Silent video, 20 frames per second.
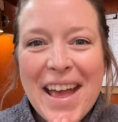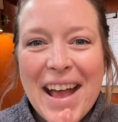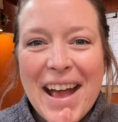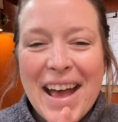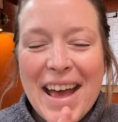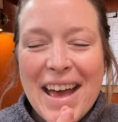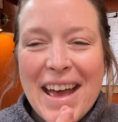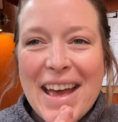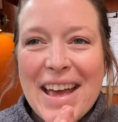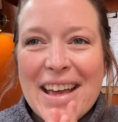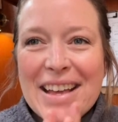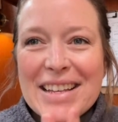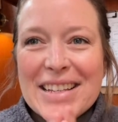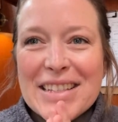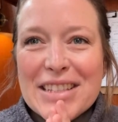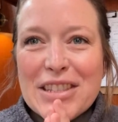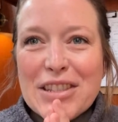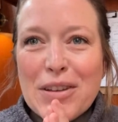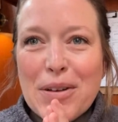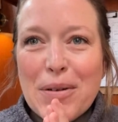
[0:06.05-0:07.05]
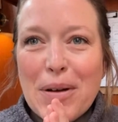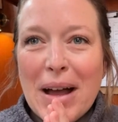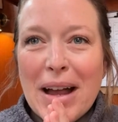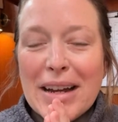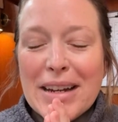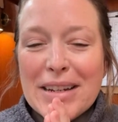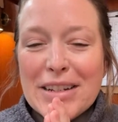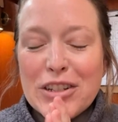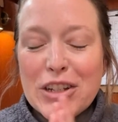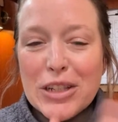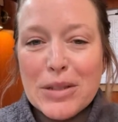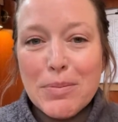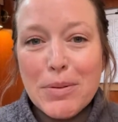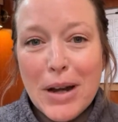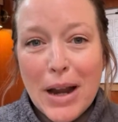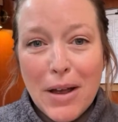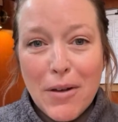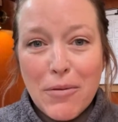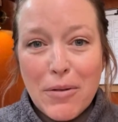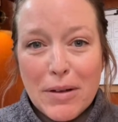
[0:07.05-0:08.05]
uh, so I just
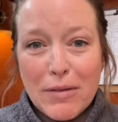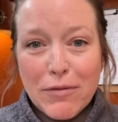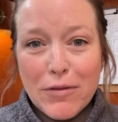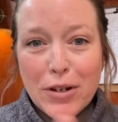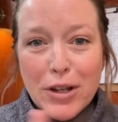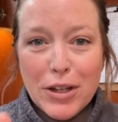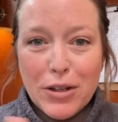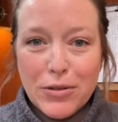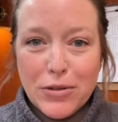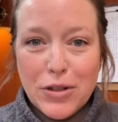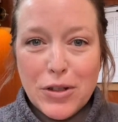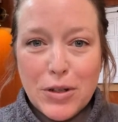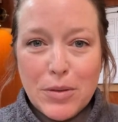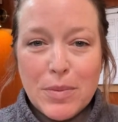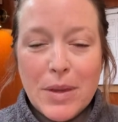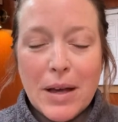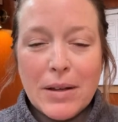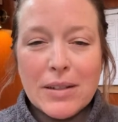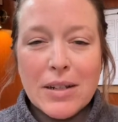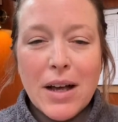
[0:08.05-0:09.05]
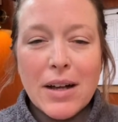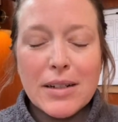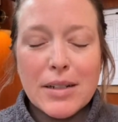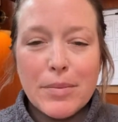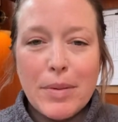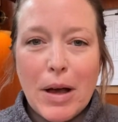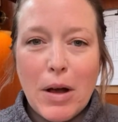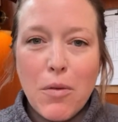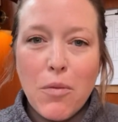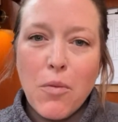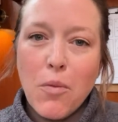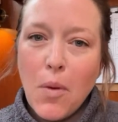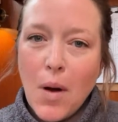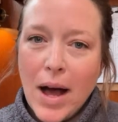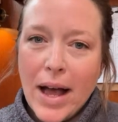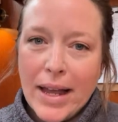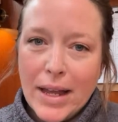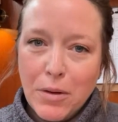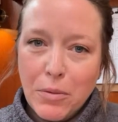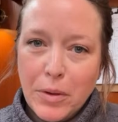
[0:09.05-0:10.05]
put out one for YouTube that talked about
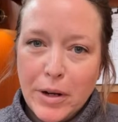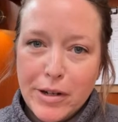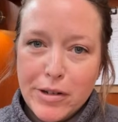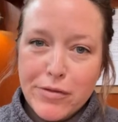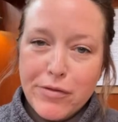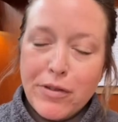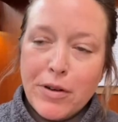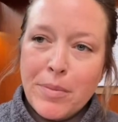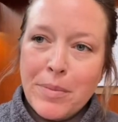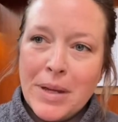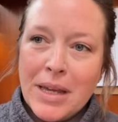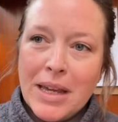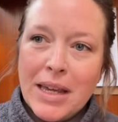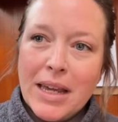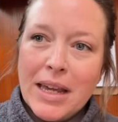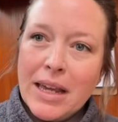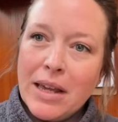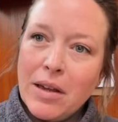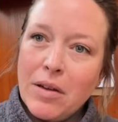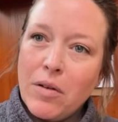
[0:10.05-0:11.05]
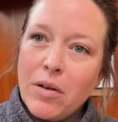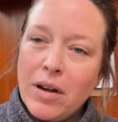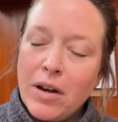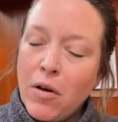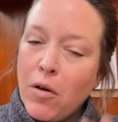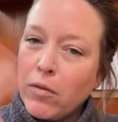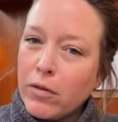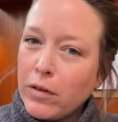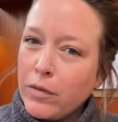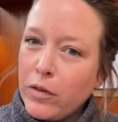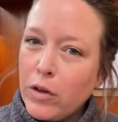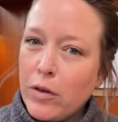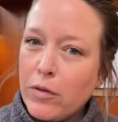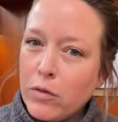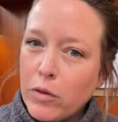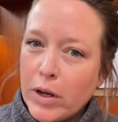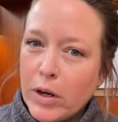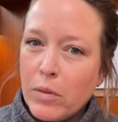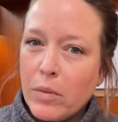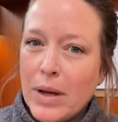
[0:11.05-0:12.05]
why it worked for me, an overview of
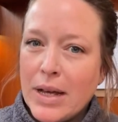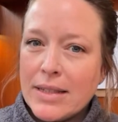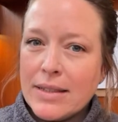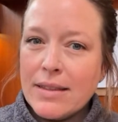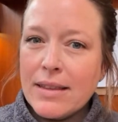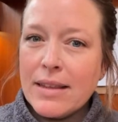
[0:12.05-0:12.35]
what it was.